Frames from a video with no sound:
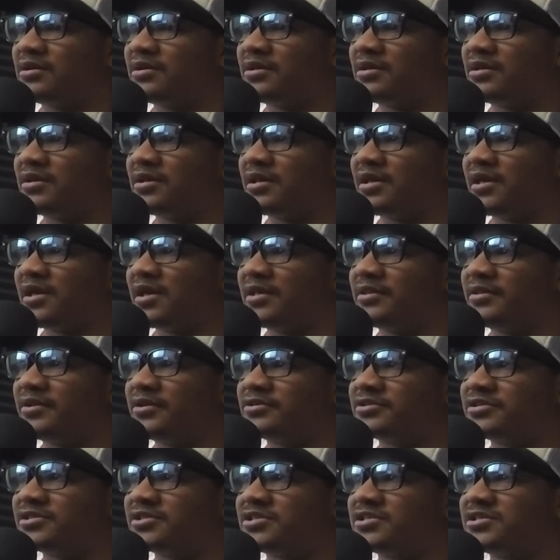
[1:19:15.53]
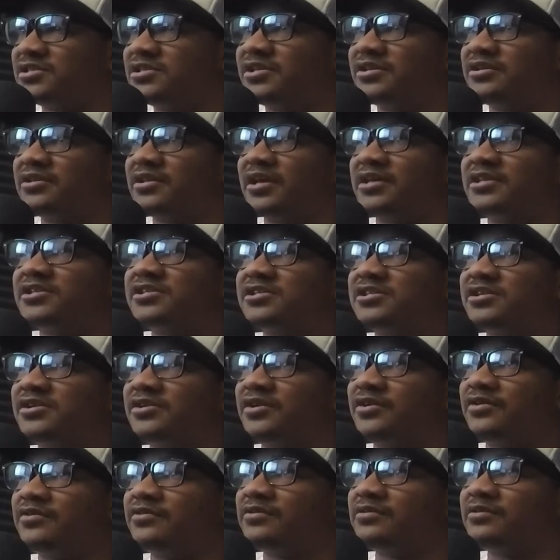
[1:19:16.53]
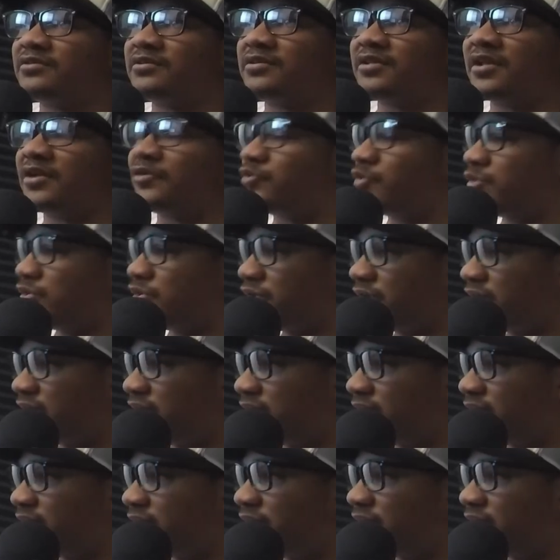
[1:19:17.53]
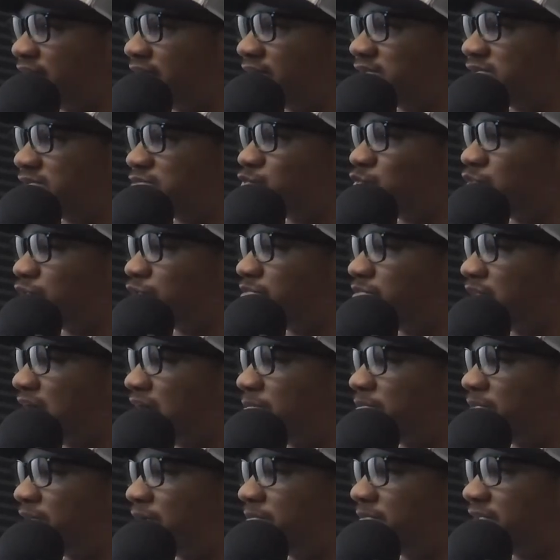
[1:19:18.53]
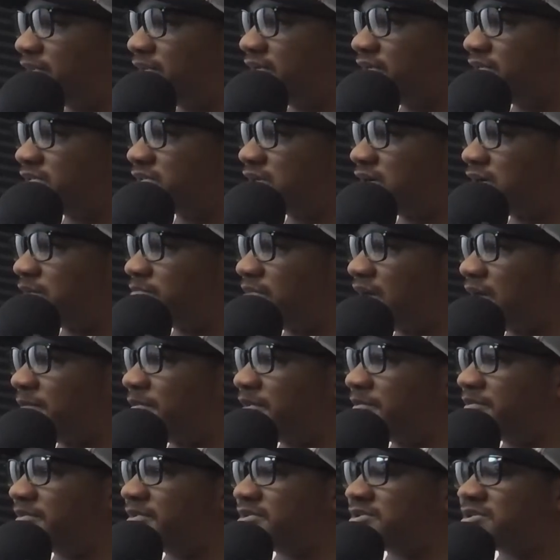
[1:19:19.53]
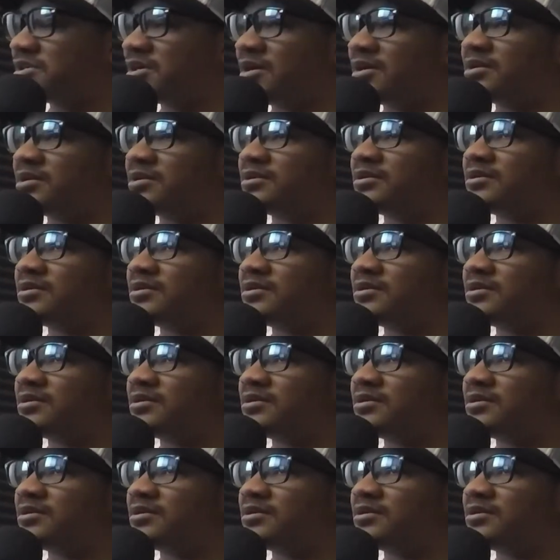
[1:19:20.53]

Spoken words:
and there's like zero. Like we're looking at the things, one will pop up and then it's gone. Pop up and it's gone.